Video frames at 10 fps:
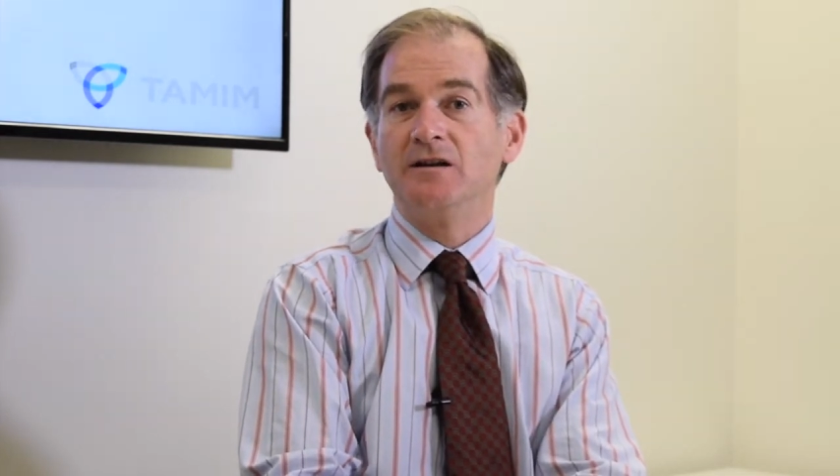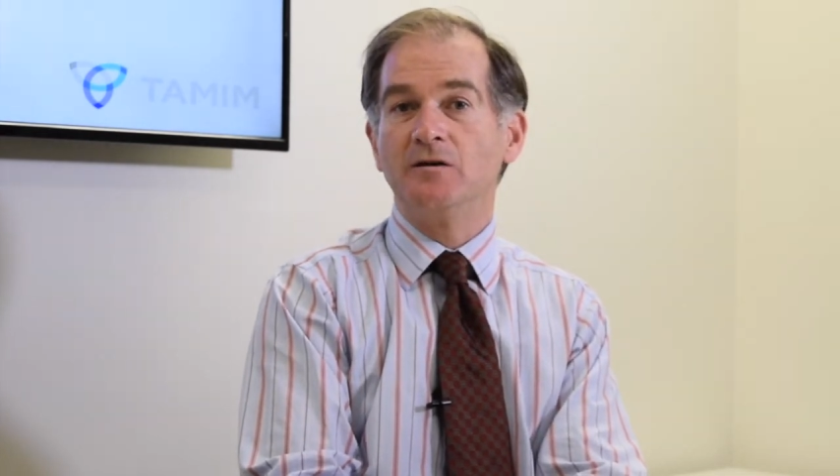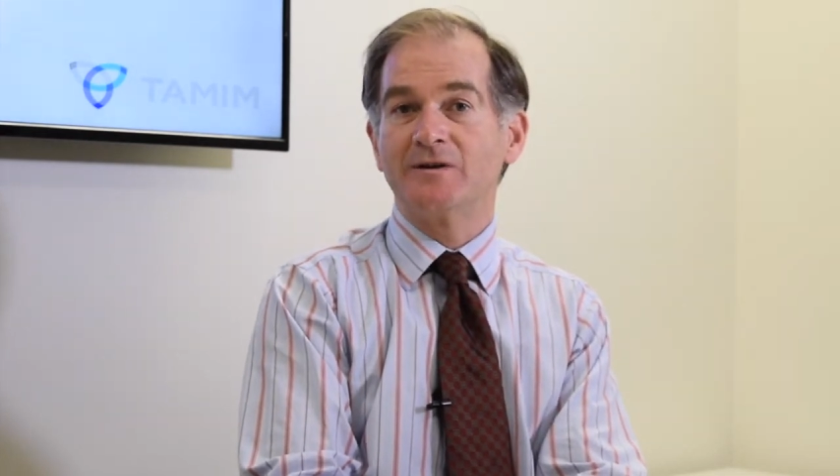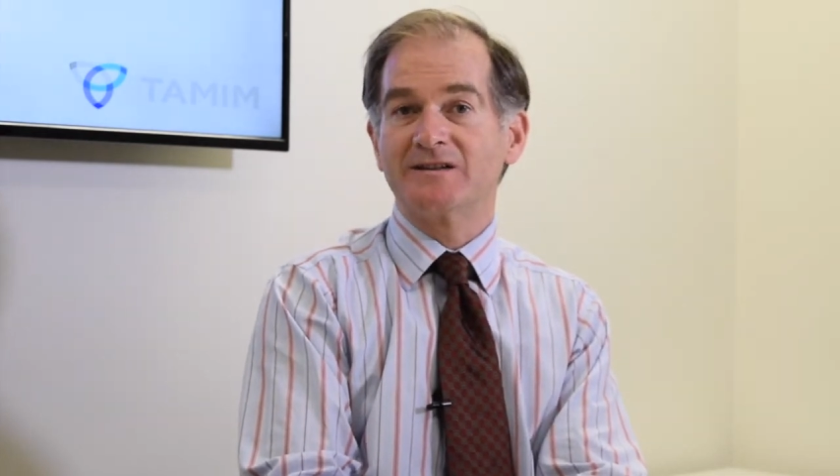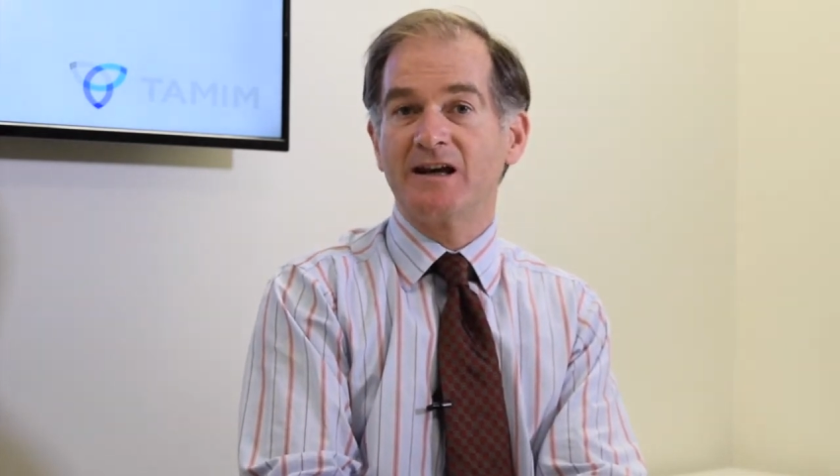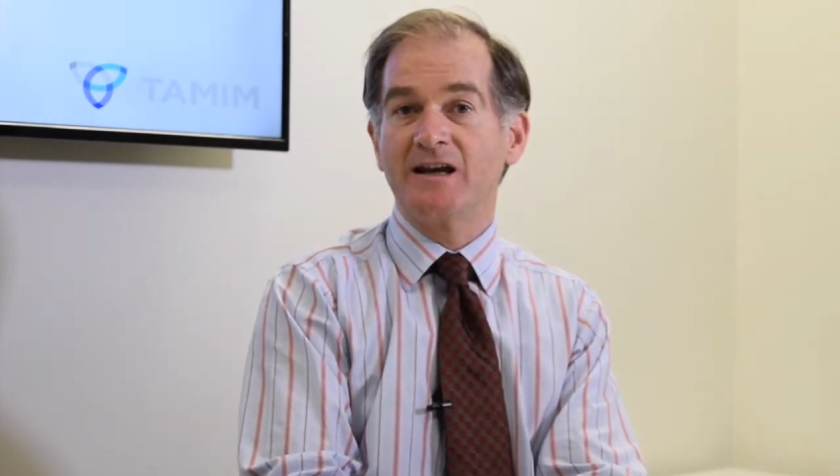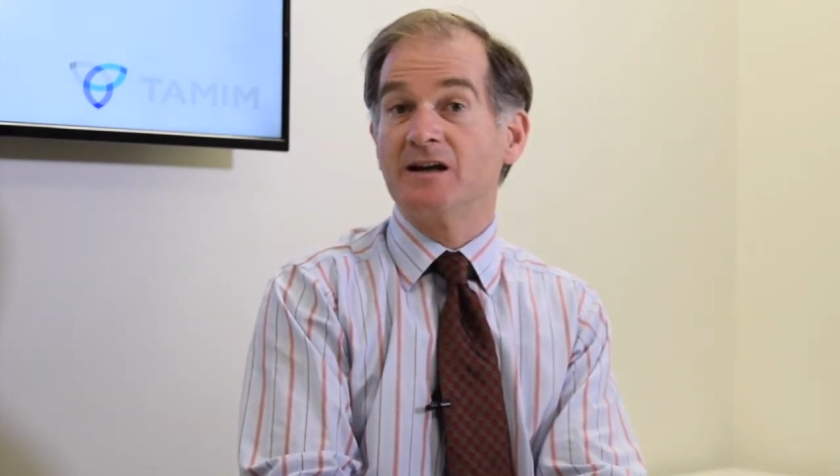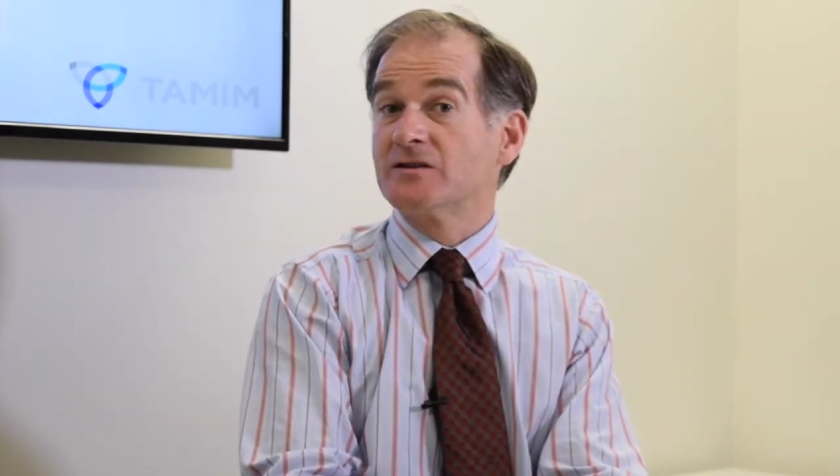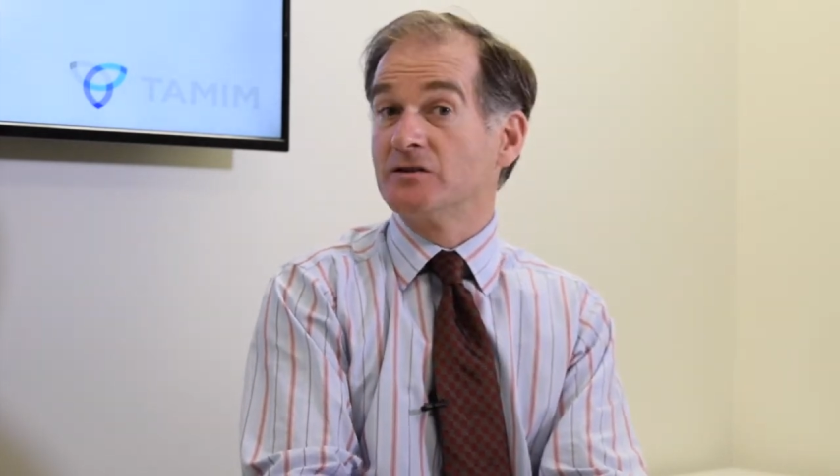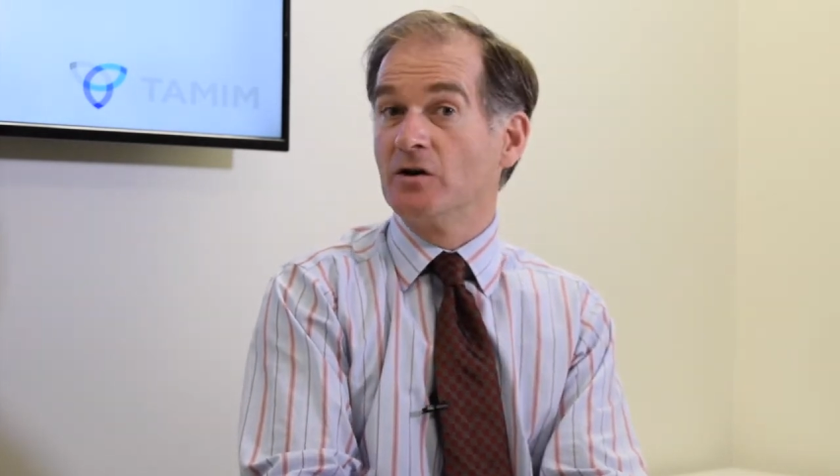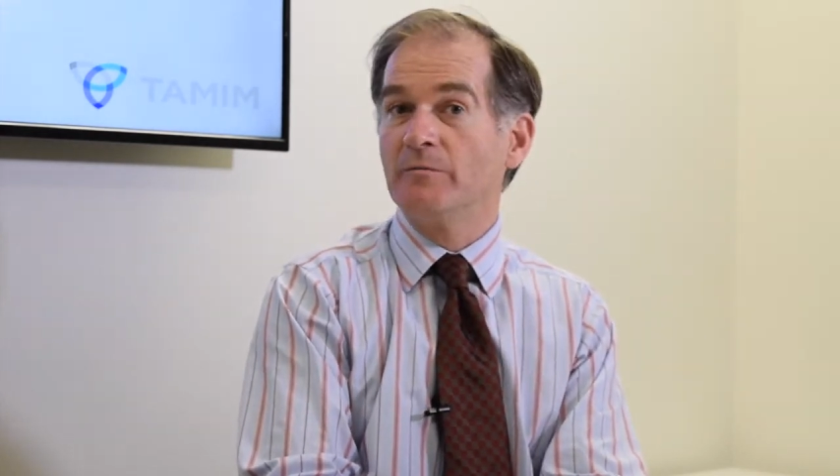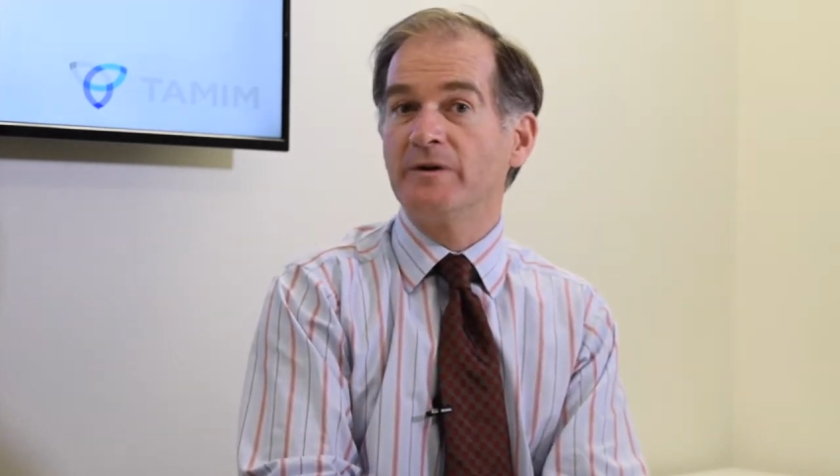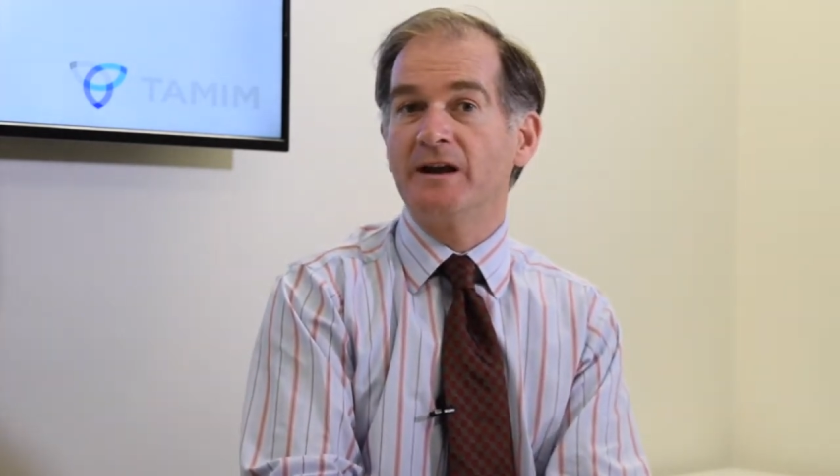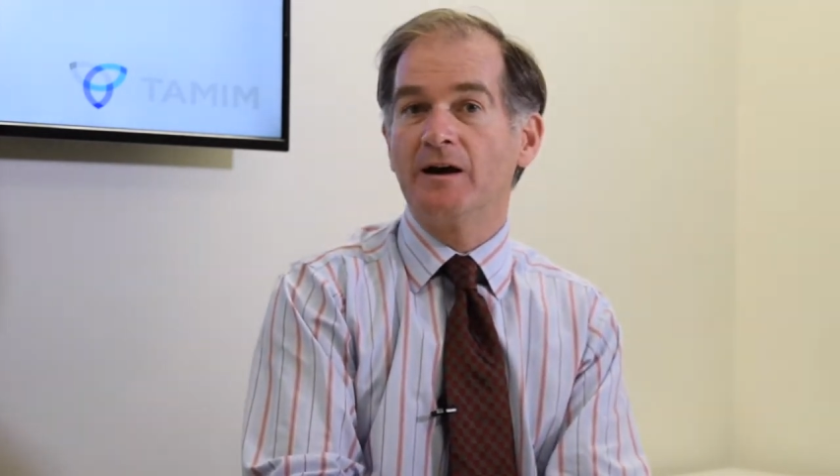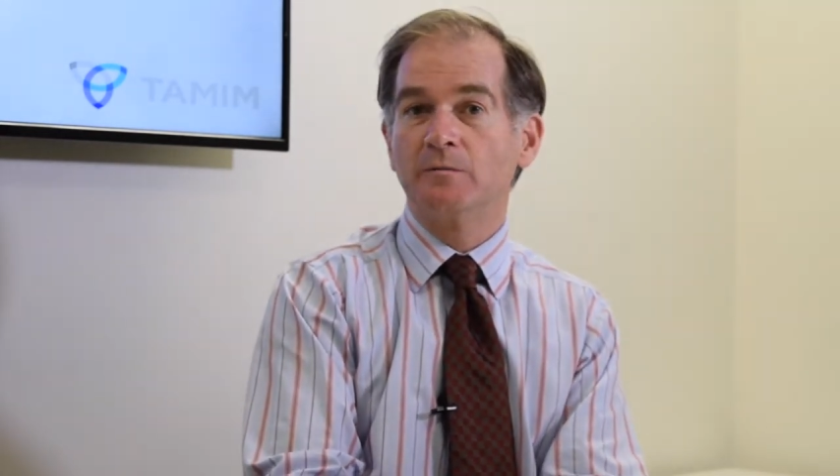USA has not
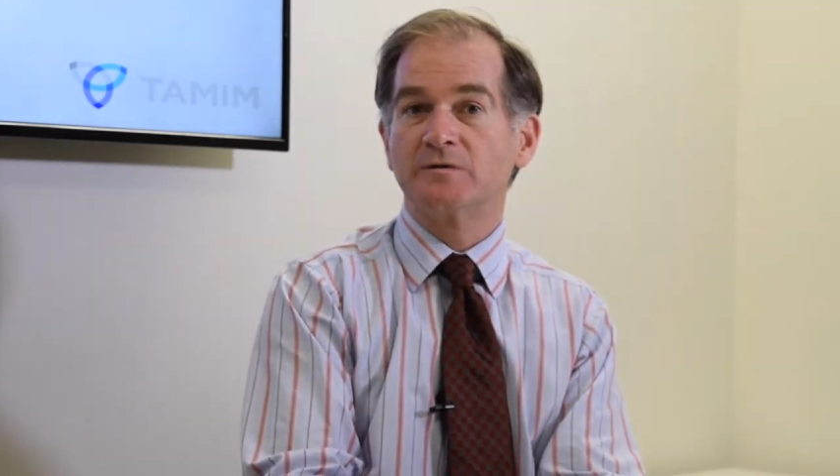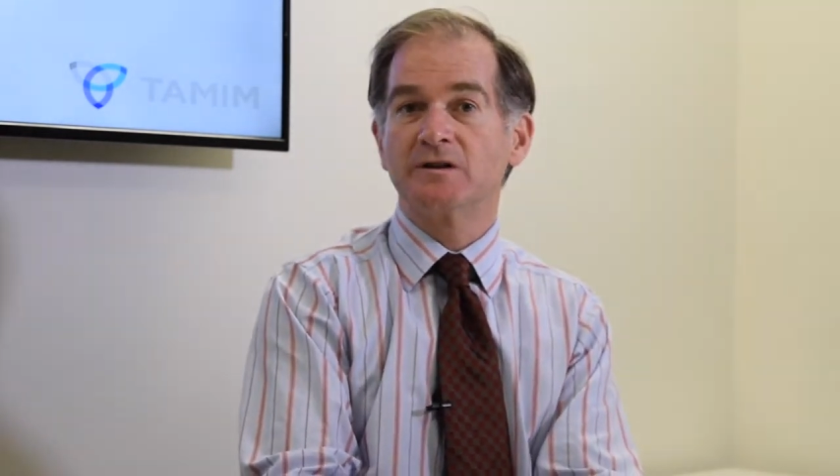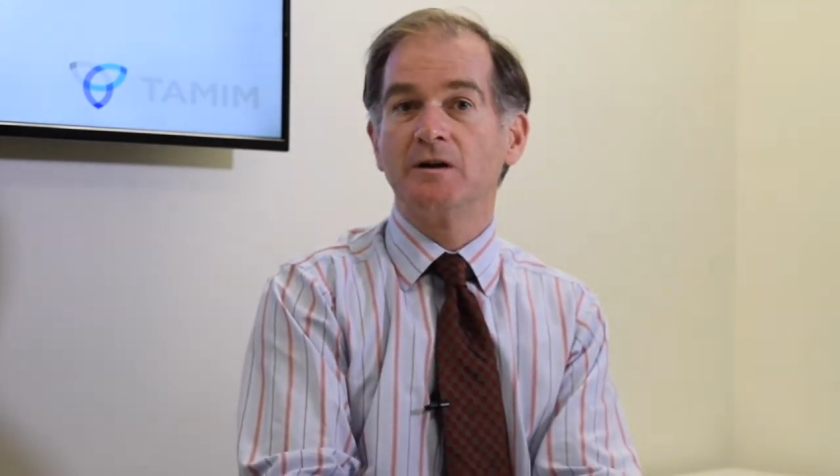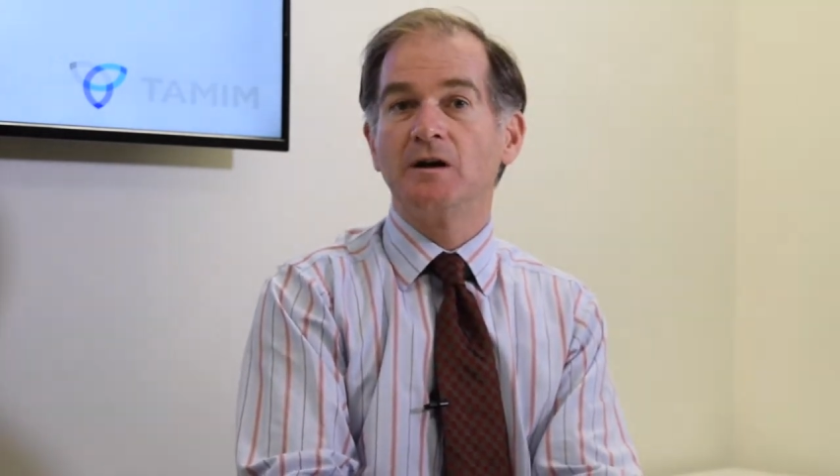been helped